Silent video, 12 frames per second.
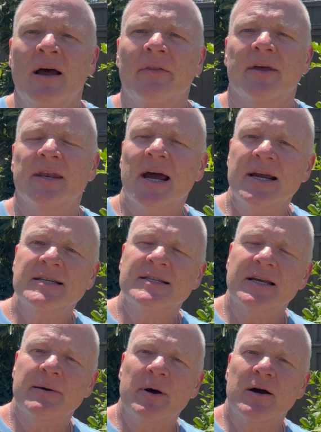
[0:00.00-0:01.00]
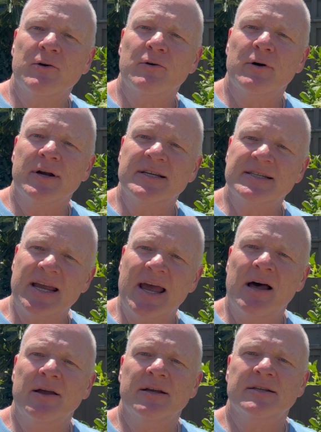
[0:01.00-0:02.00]
The nice thing about growing
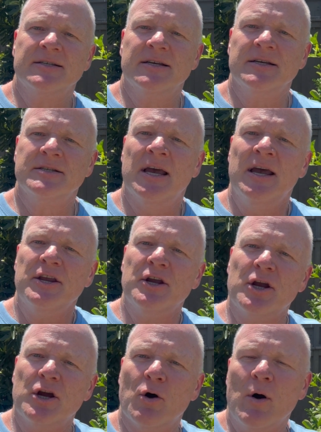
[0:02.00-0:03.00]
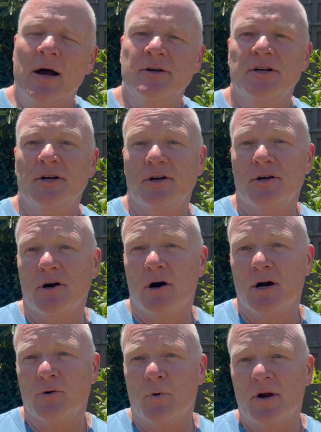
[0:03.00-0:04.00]
scallions is you can go out to your
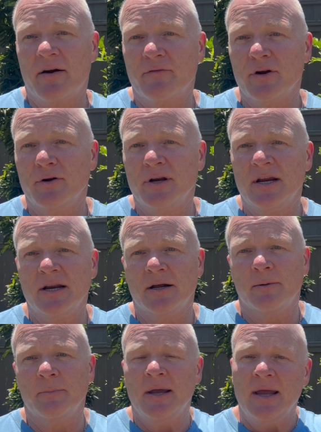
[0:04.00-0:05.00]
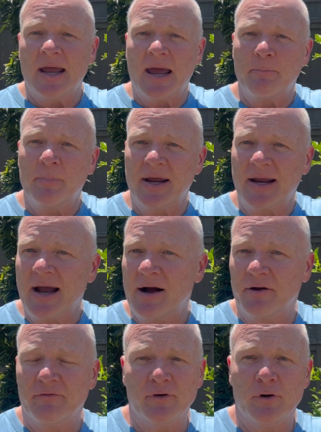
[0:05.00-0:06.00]
yard whenever you need them and pick
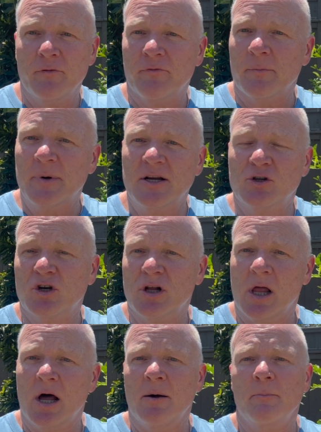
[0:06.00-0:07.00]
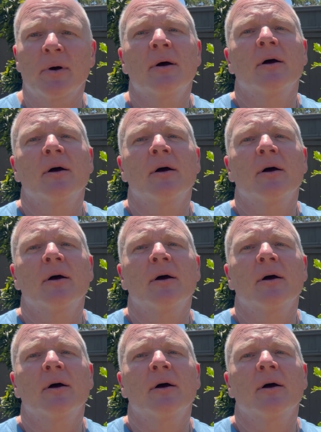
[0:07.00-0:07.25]
out a few from each clump.